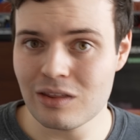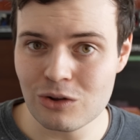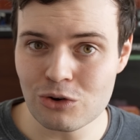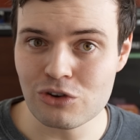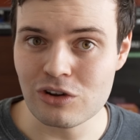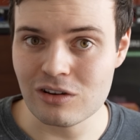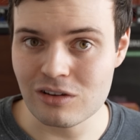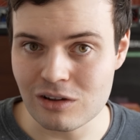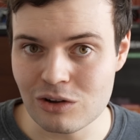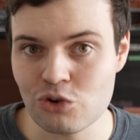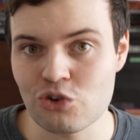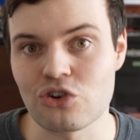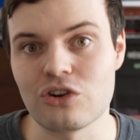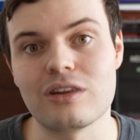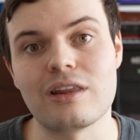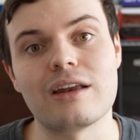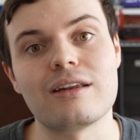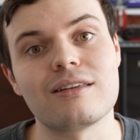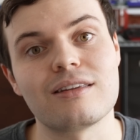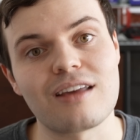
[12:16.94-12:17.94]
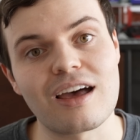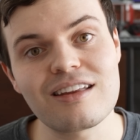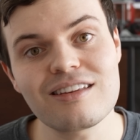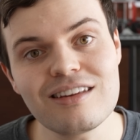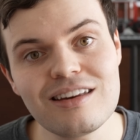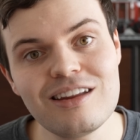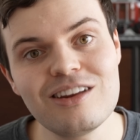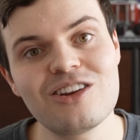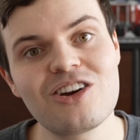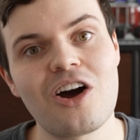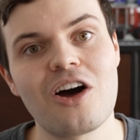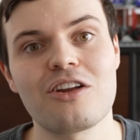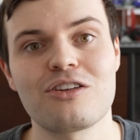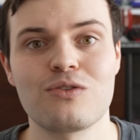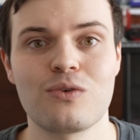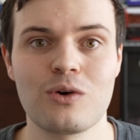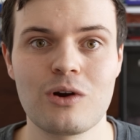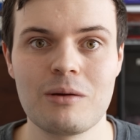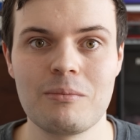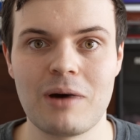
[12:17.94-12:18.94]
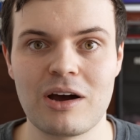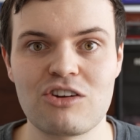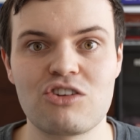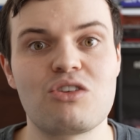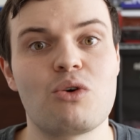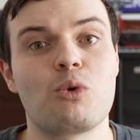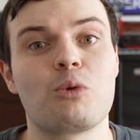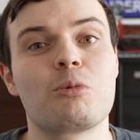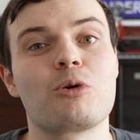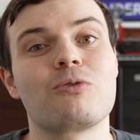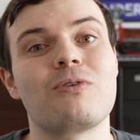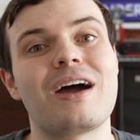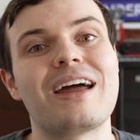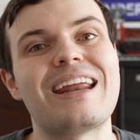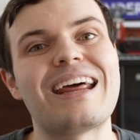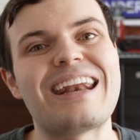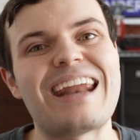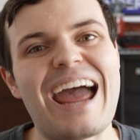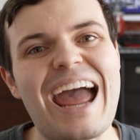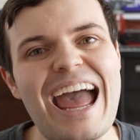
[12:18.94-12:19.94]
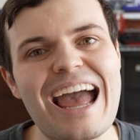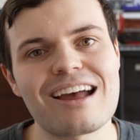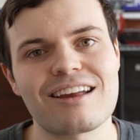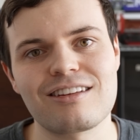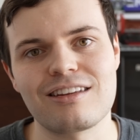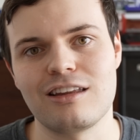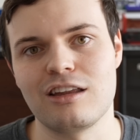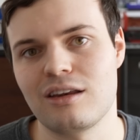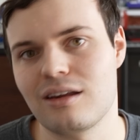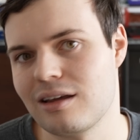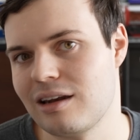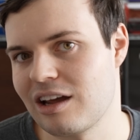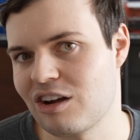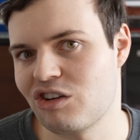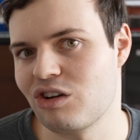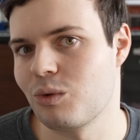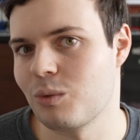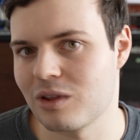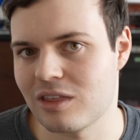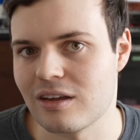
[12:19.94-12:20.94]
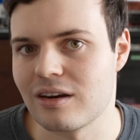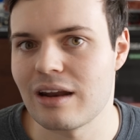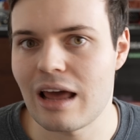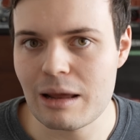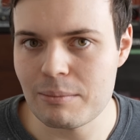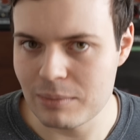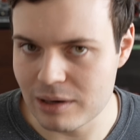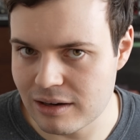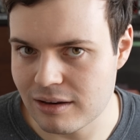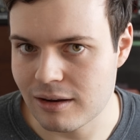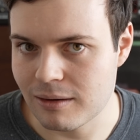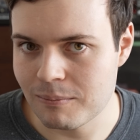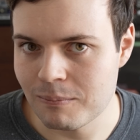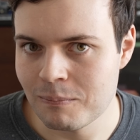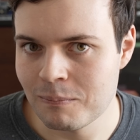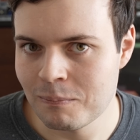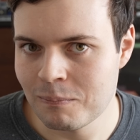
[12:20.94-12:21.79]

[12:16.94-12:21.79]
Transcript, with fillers: there's a solution that doesn't need to cost very much that would provide an excellent connection within Edmonton.